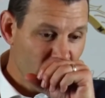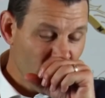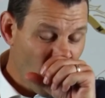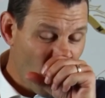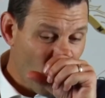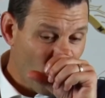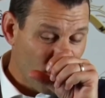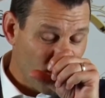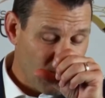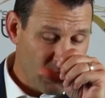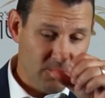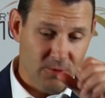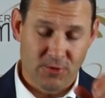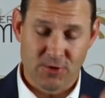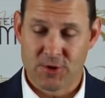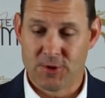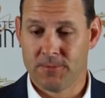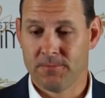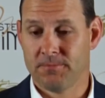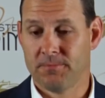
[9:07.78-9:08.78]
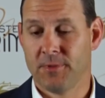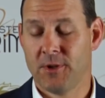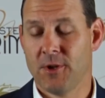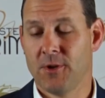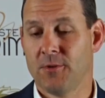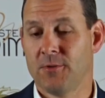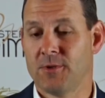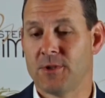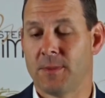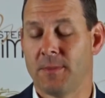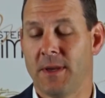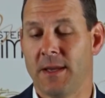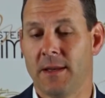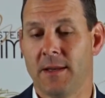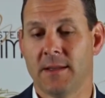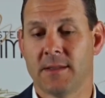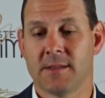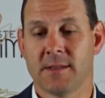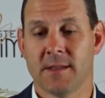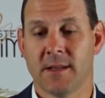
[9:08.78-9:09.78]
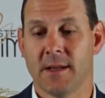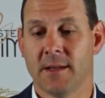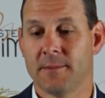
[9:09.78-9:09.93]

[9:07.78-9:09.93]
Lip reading: Oh, huge. Huge. I mean, it's